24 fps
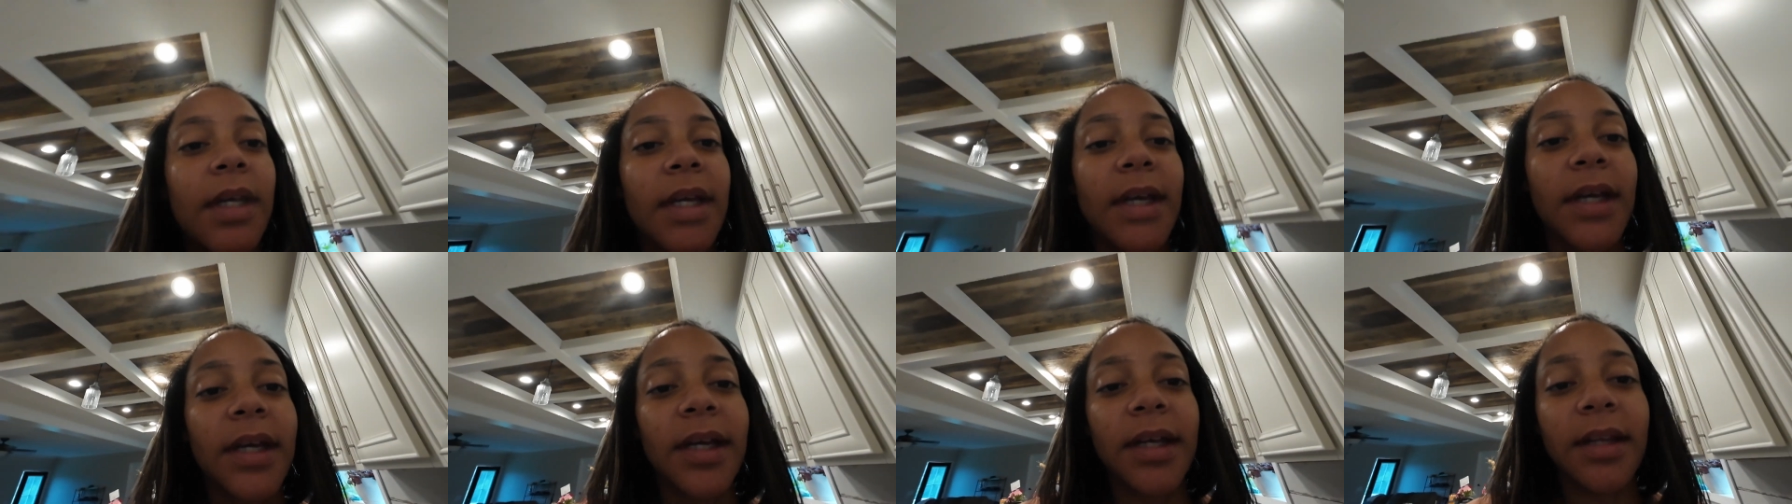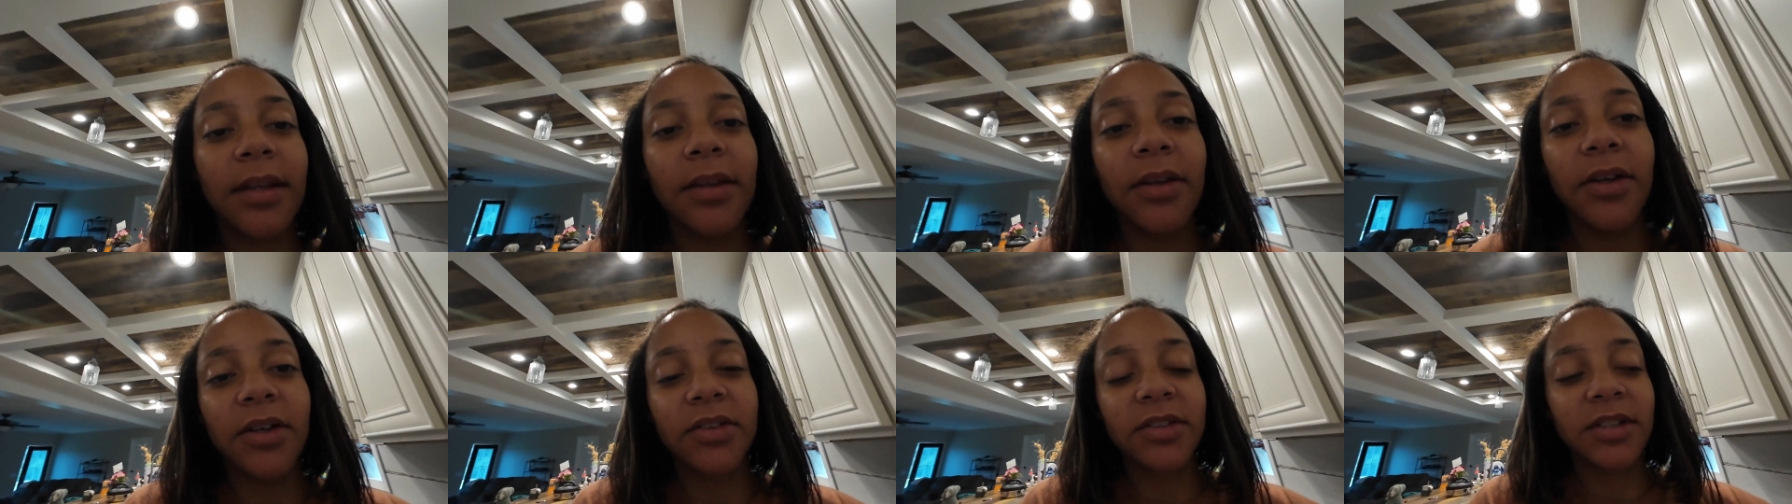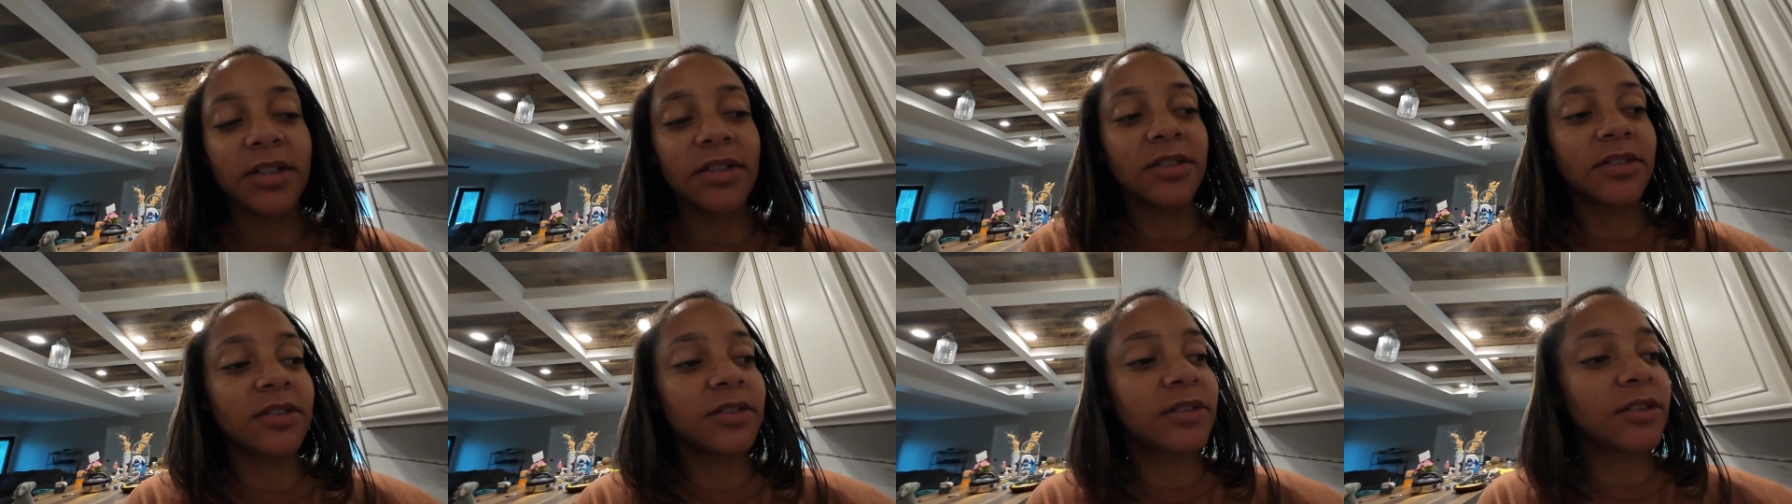It looks
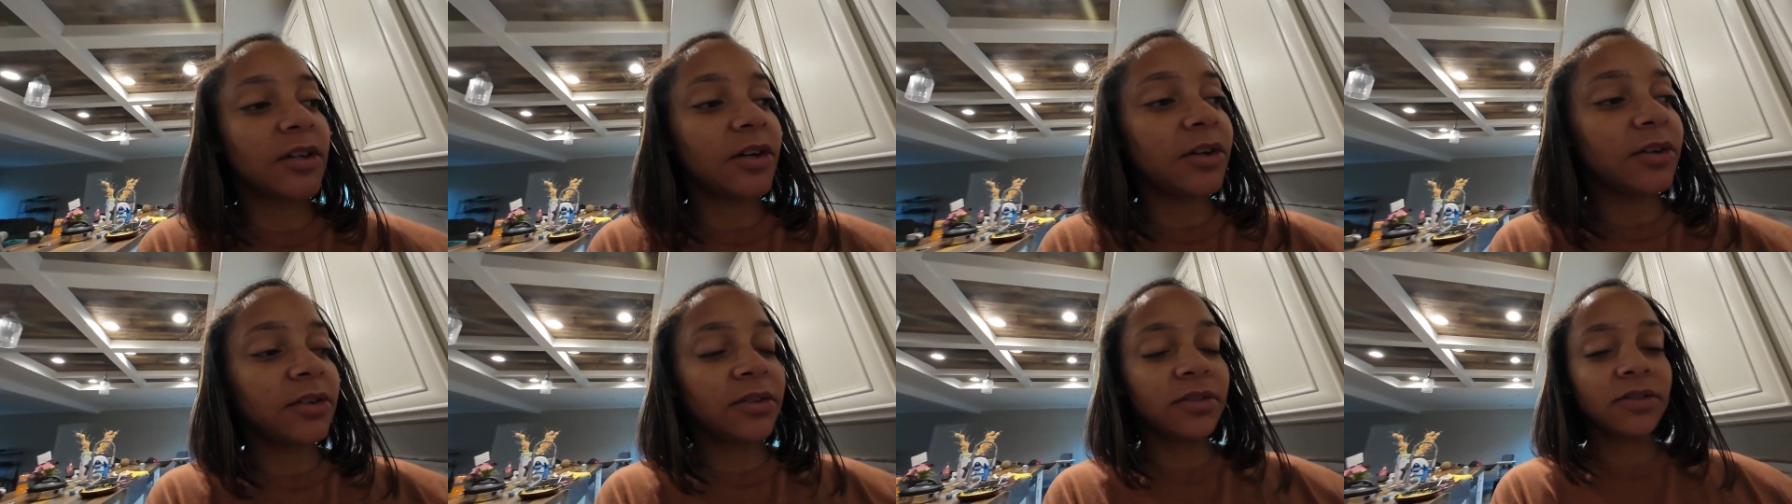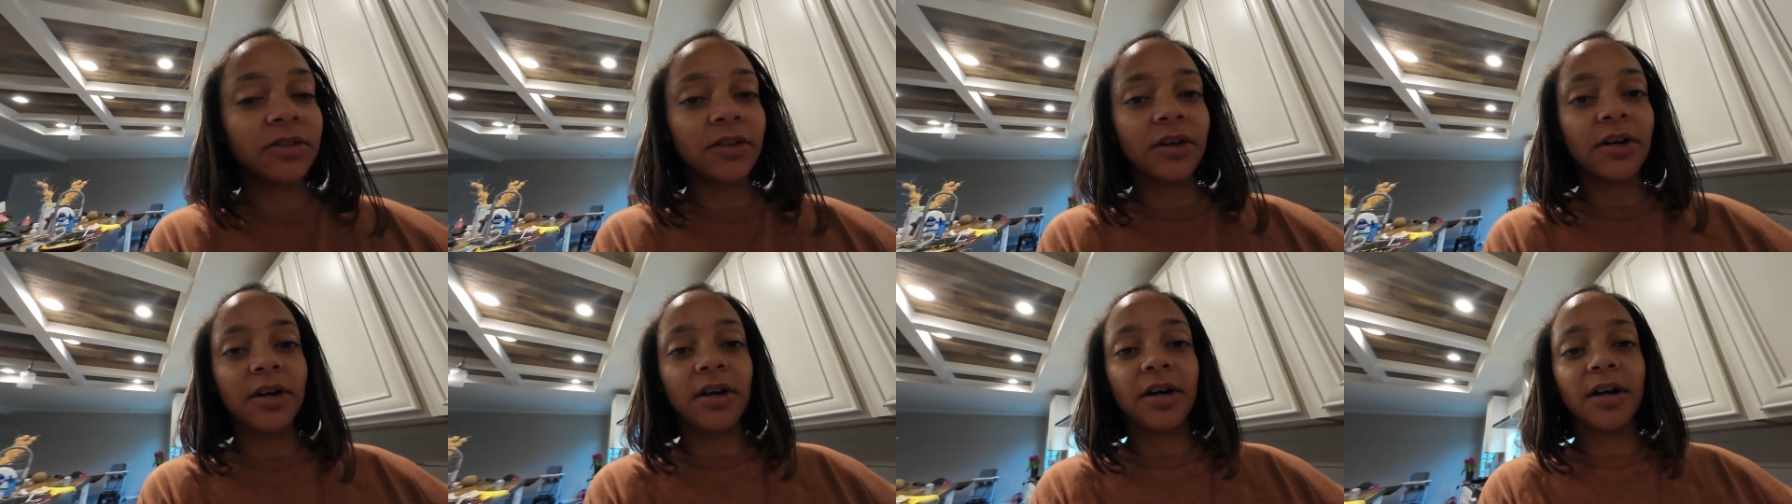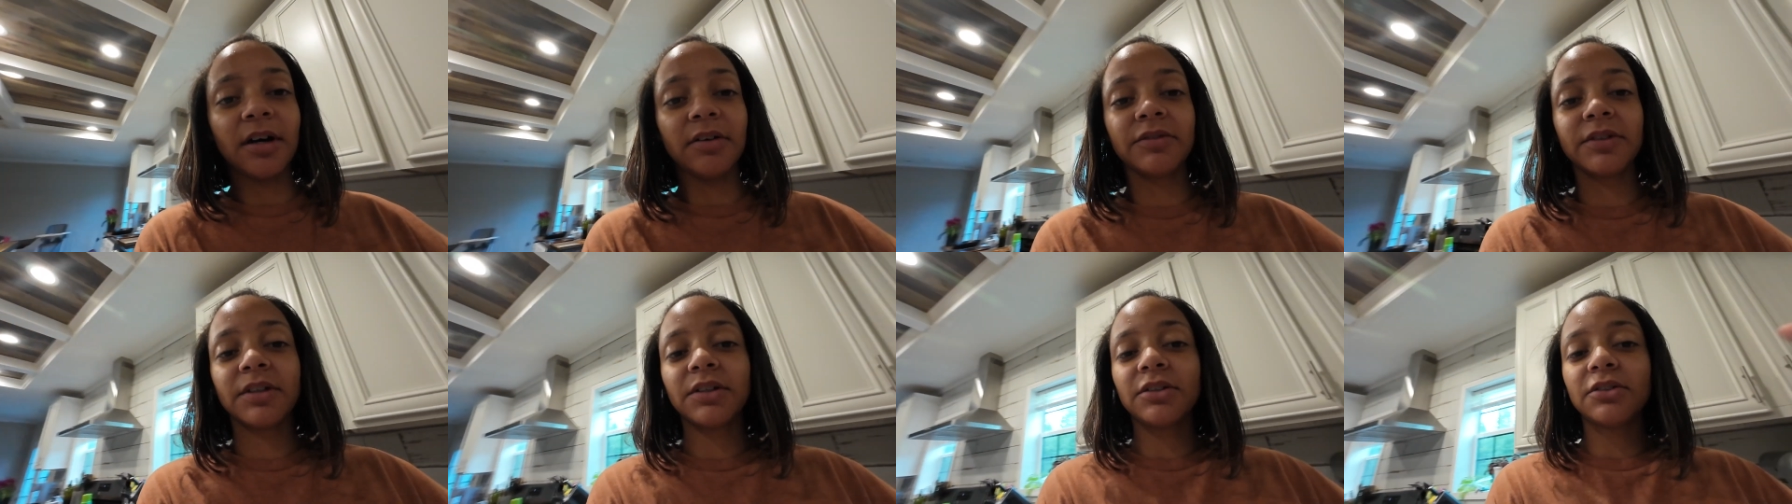so
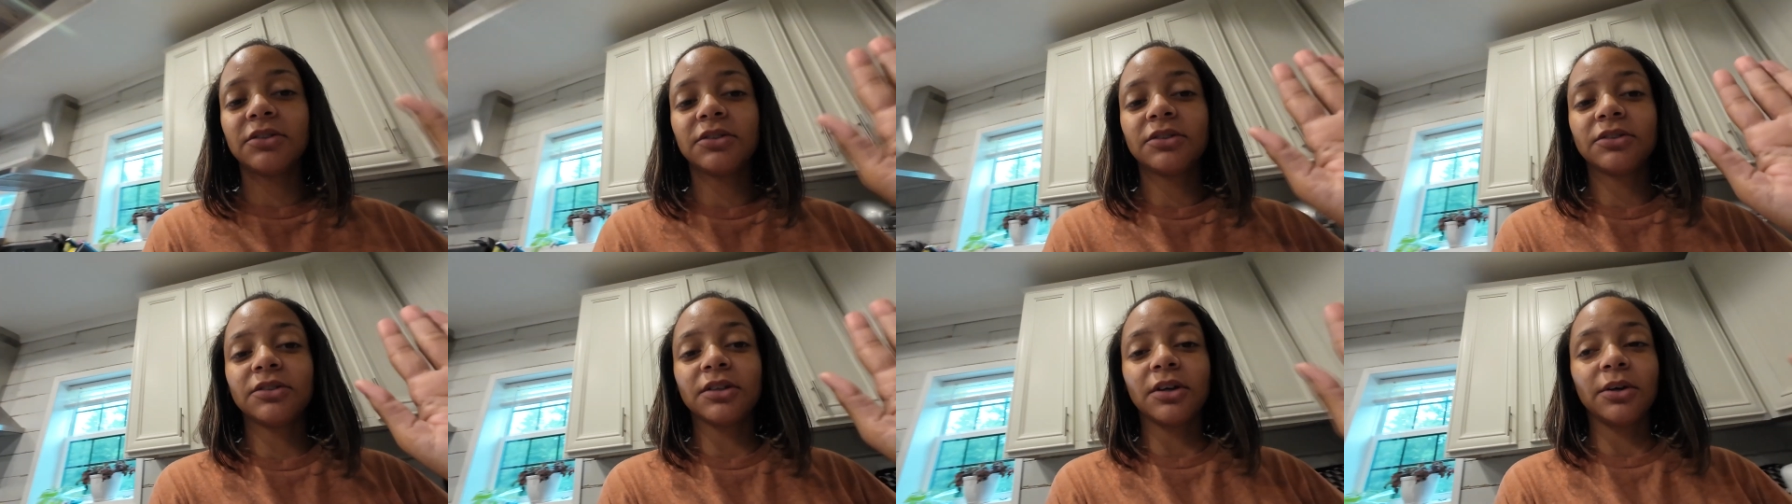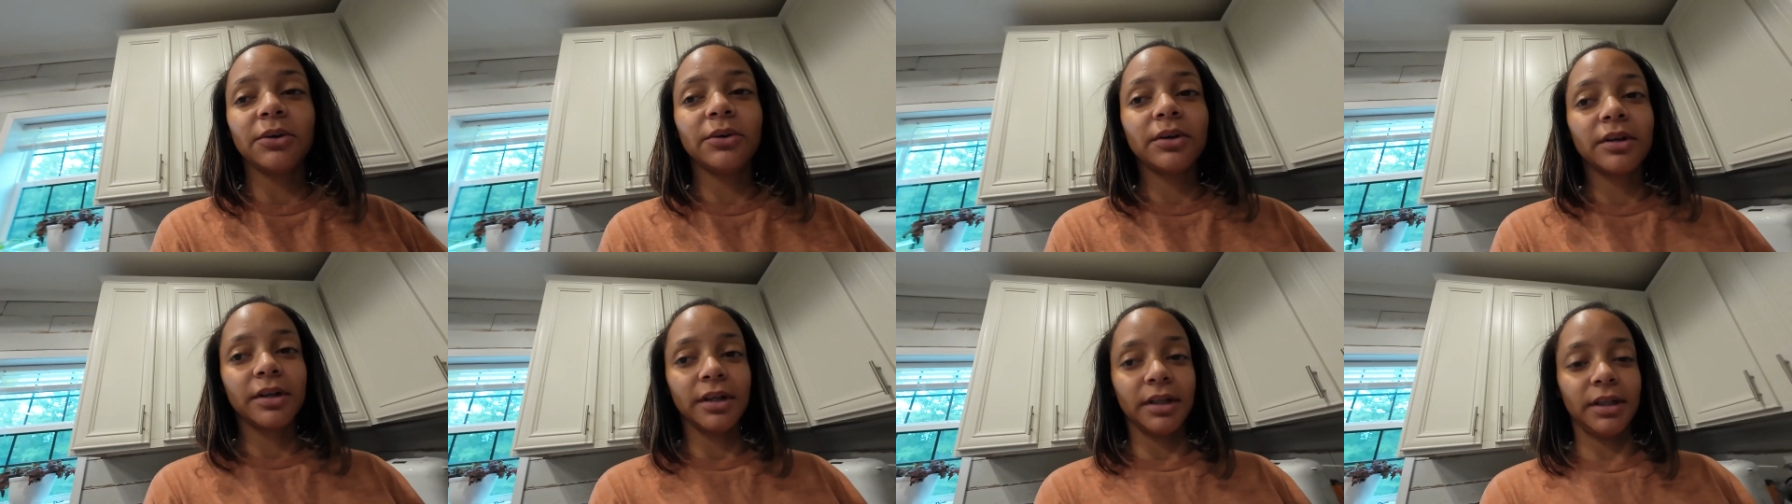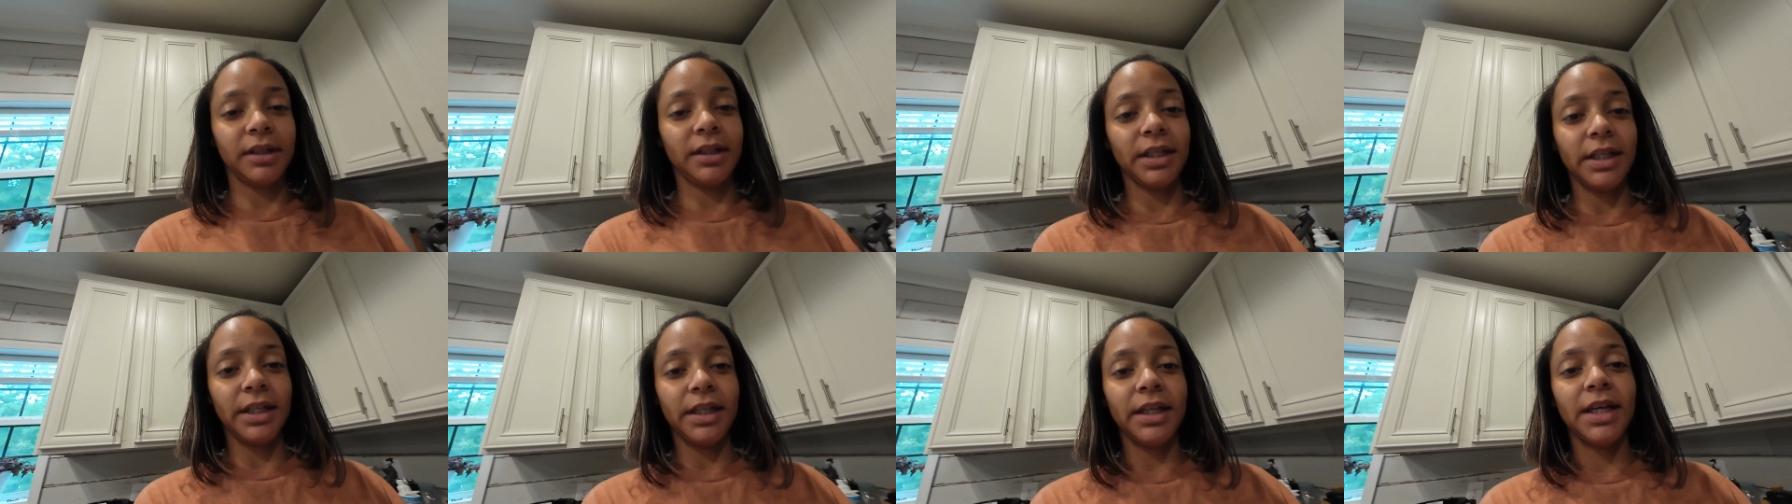soft, so
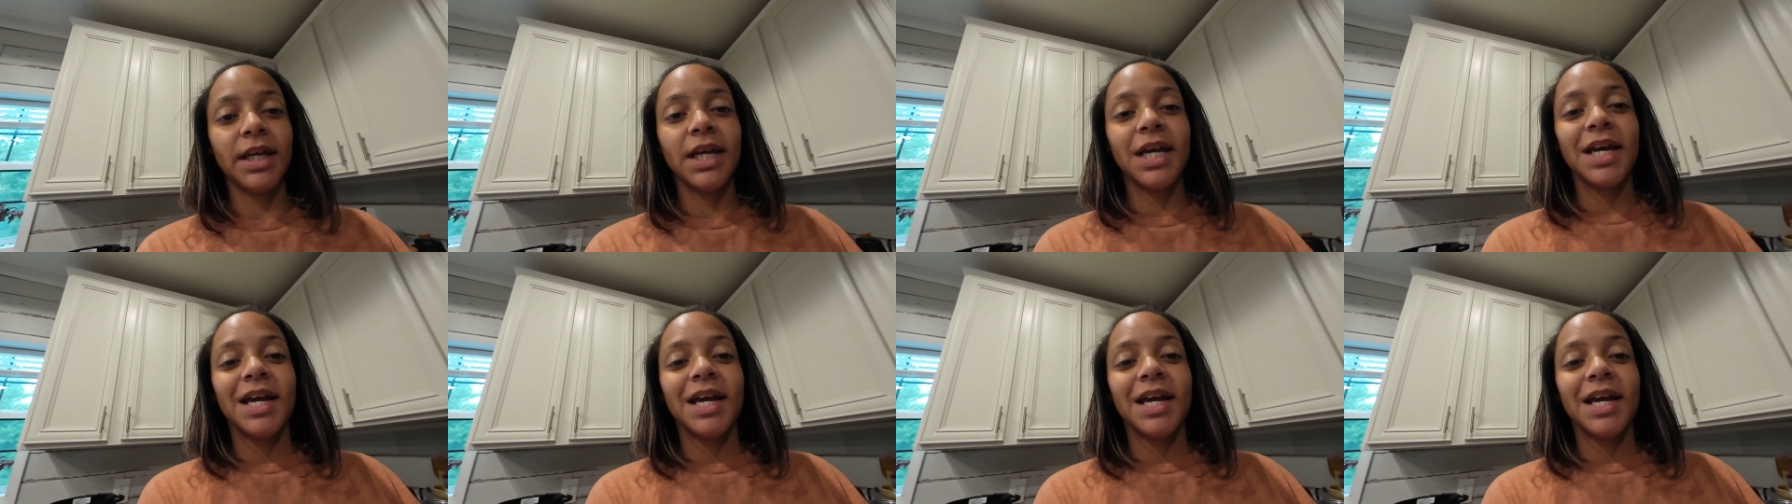good,